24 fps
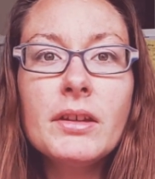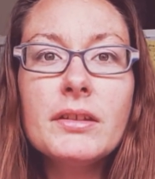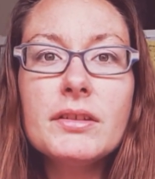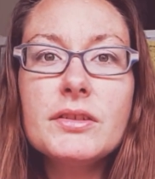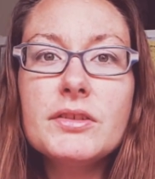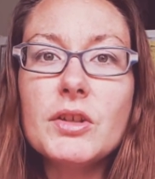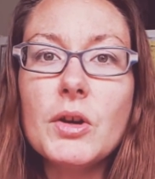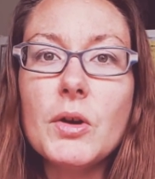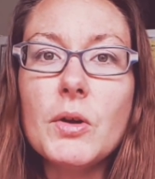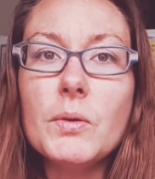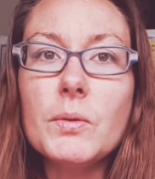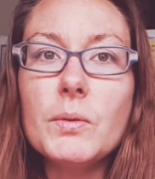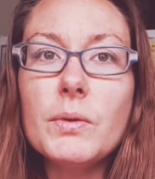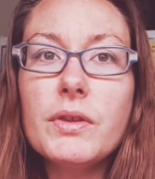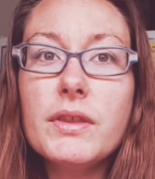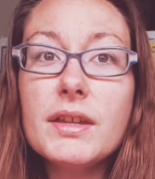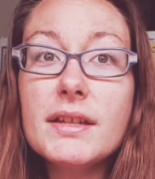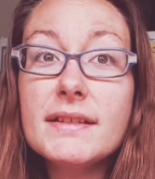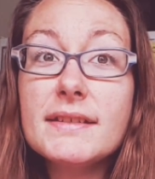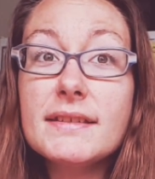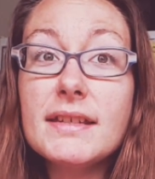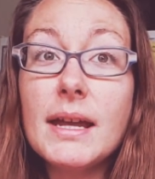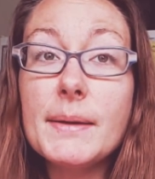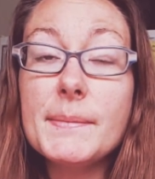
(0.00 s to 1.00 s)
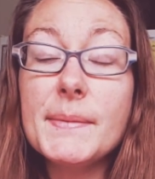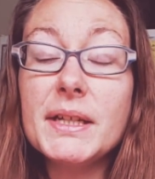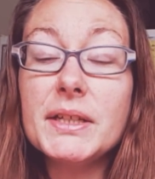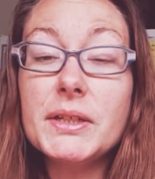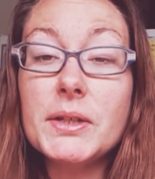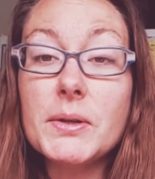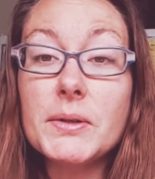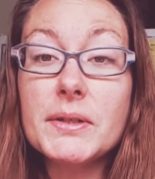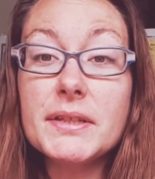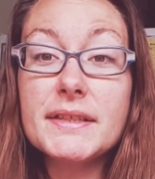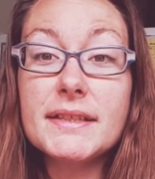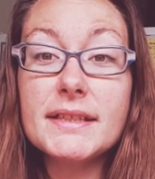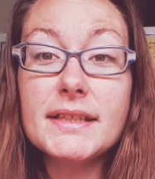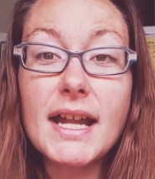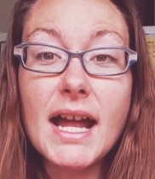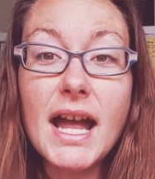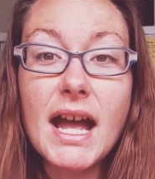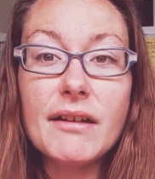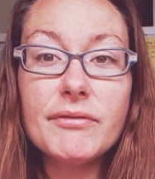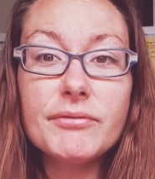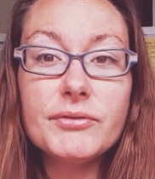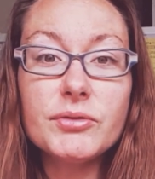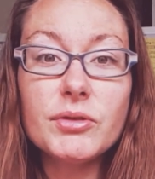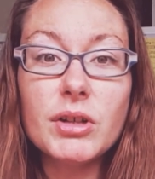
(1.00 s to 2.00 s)
So this time I noticed it
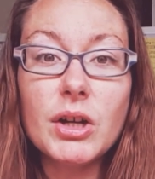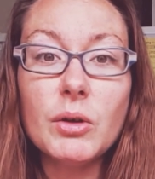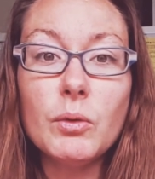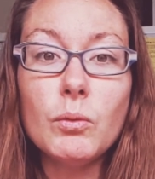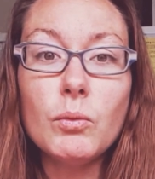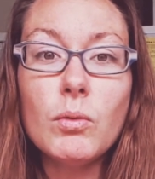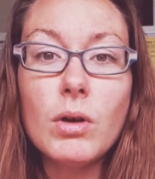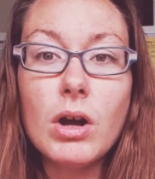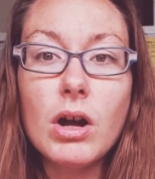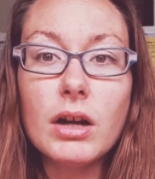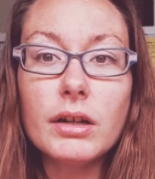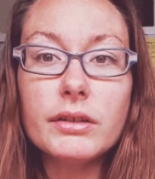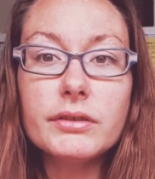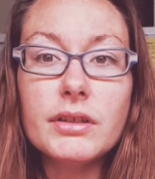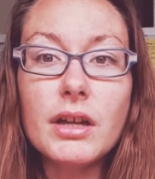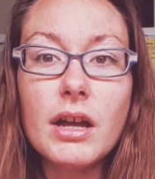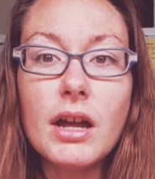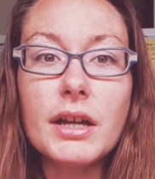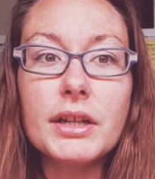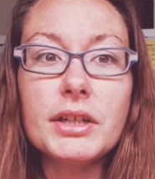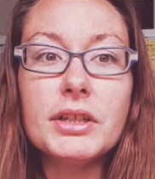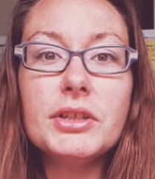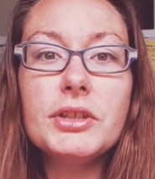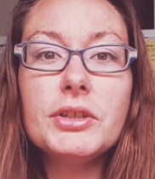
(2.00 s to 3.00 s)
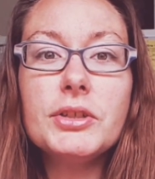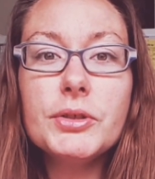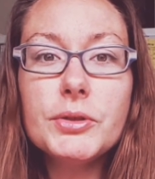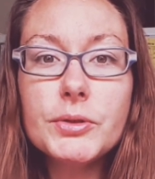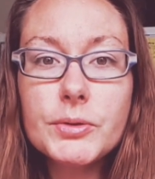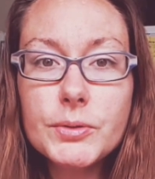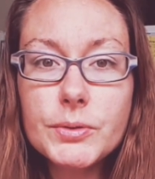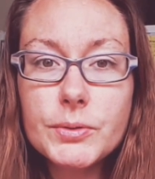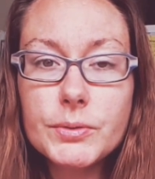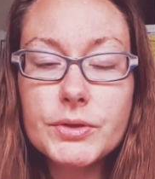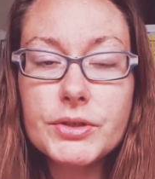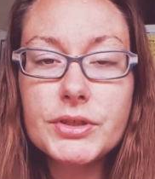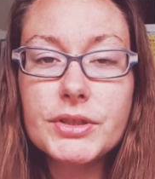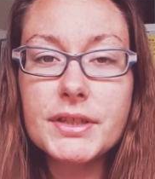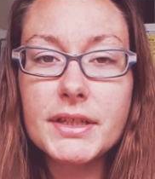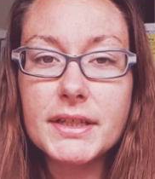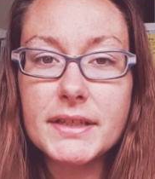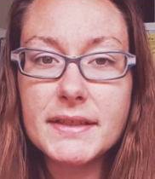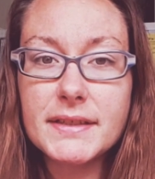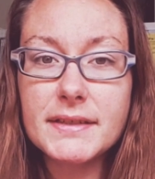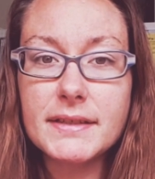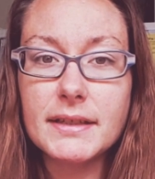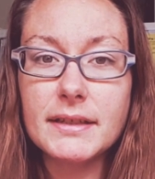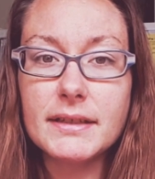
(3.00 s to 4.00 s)
after I walked a huge
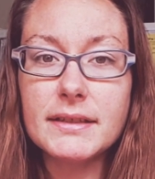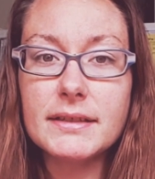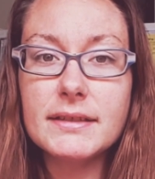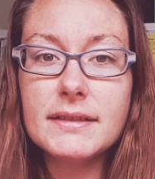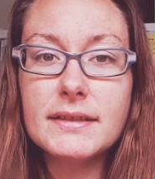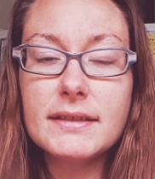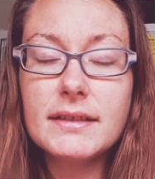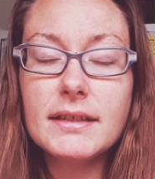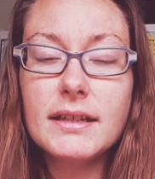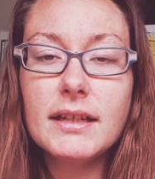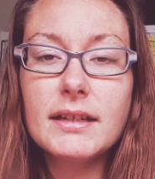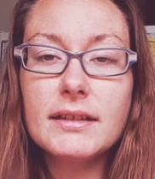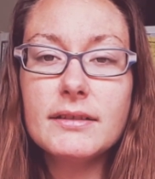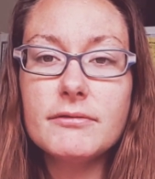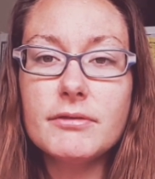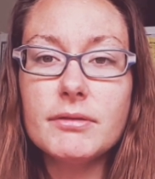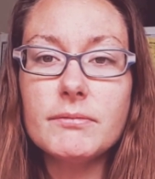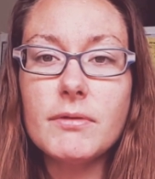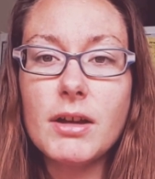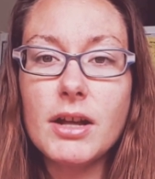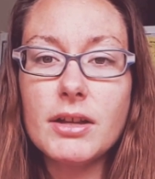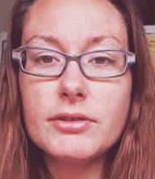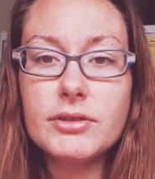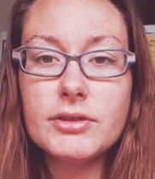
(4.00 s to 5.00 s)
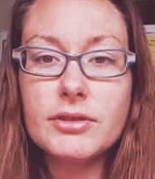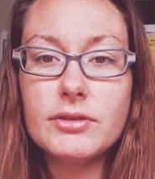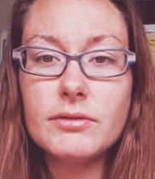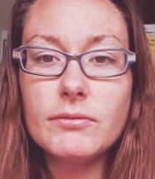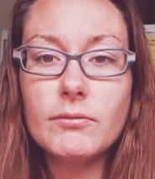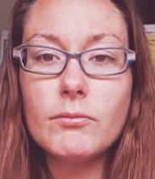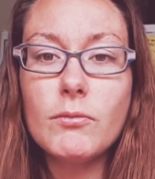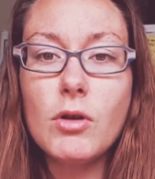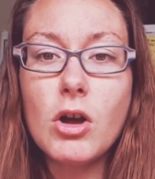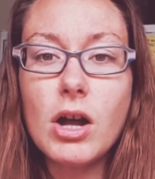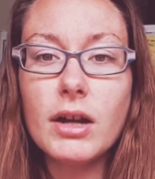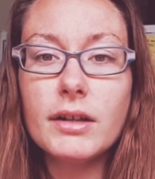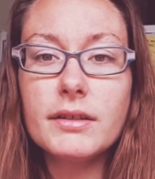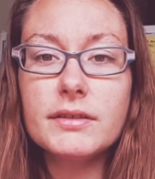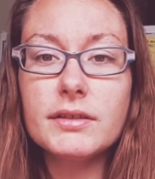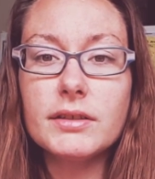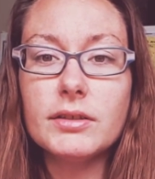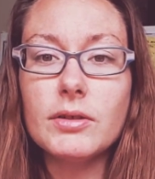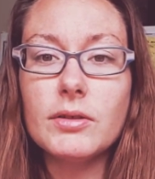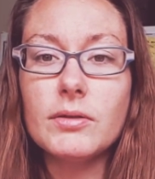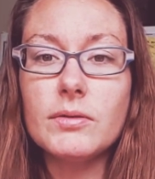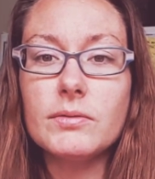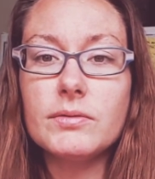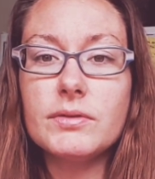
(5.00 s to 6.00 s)
distance, because we walked to
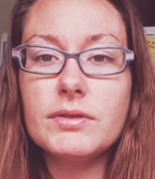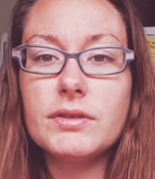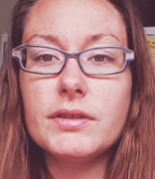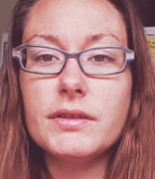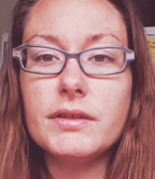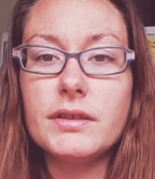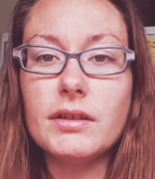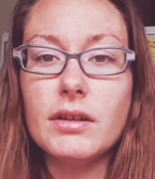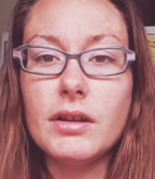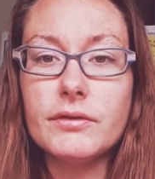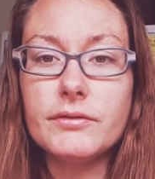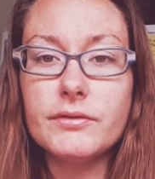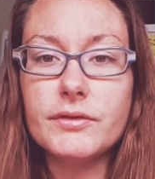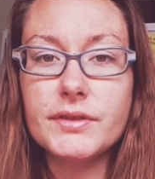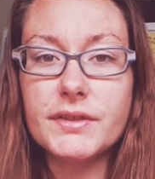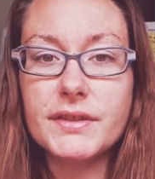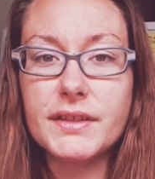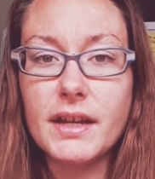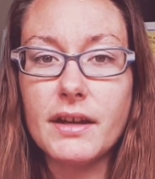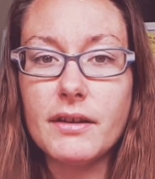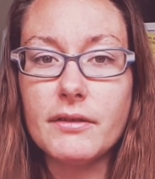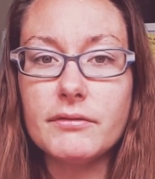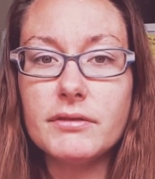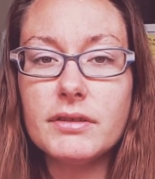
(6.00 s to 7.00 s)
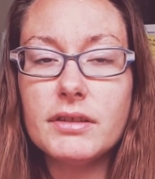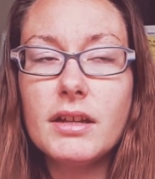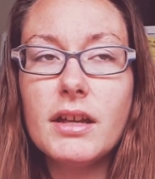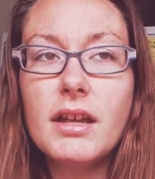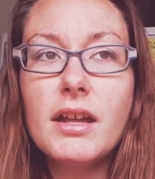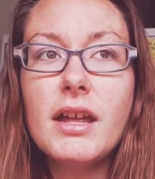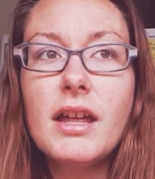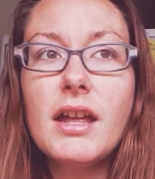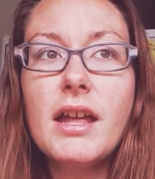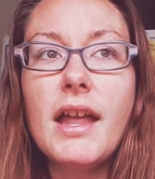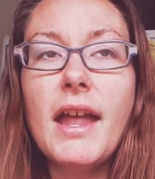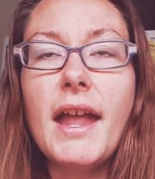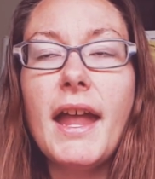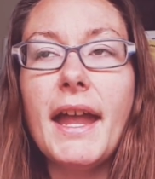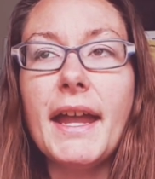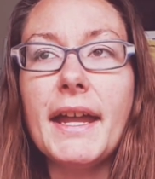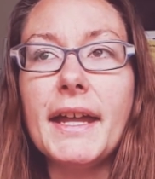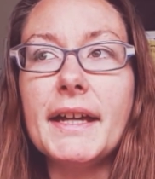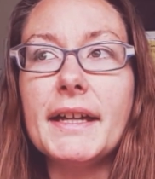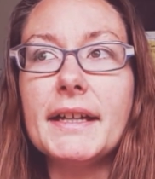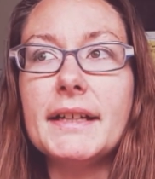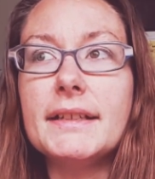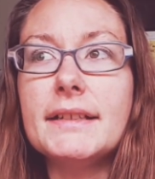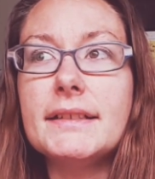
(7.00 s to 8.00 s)
go to the ultrasound,
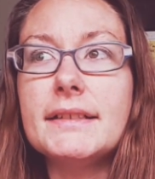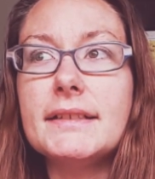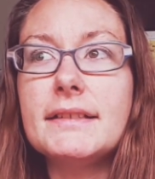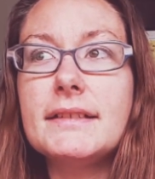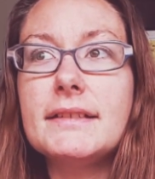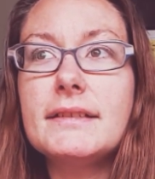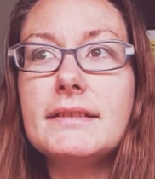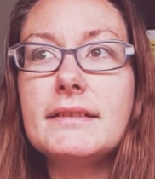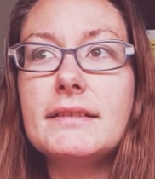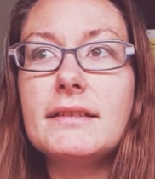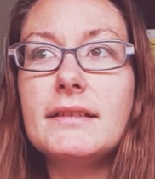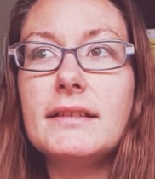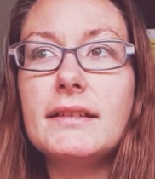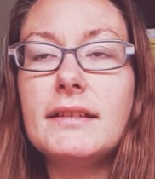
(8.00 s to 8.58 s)
and